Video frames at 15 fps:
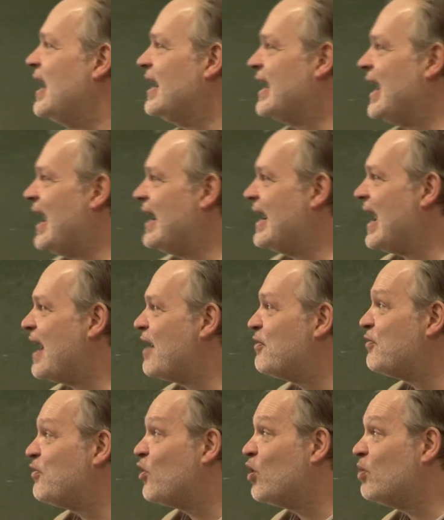Again,
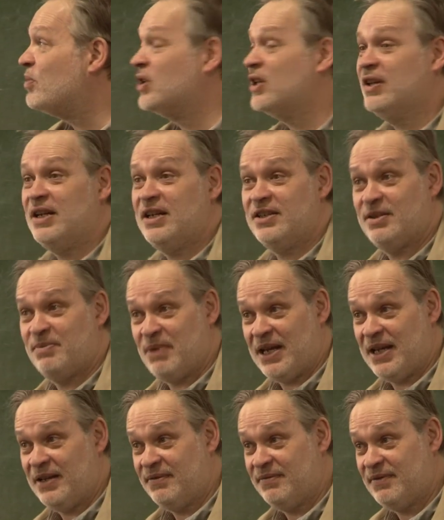how formal you need to
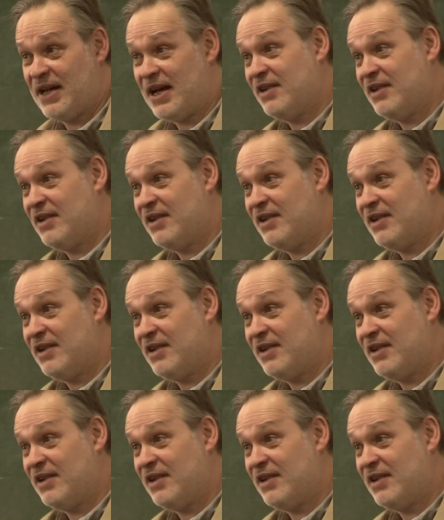be,